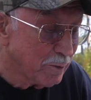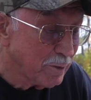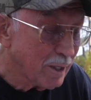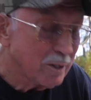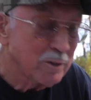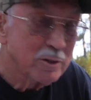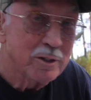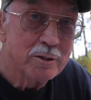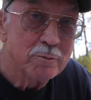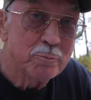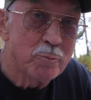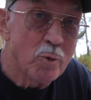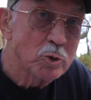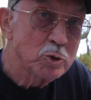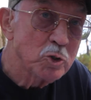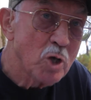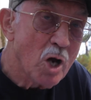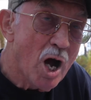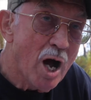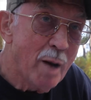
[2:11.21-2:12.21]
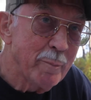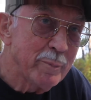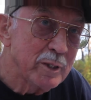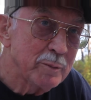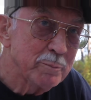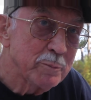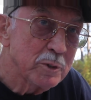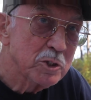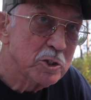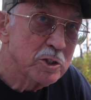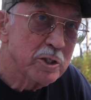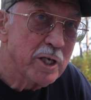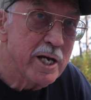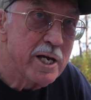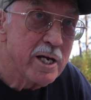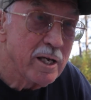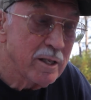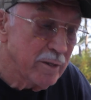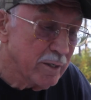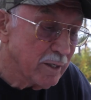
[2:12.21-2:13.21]
That the most common
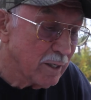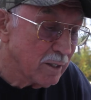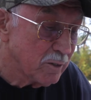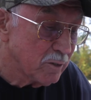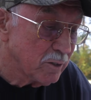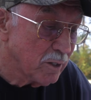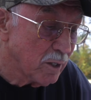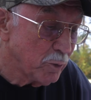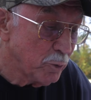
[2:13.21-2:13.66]
mistake that uh,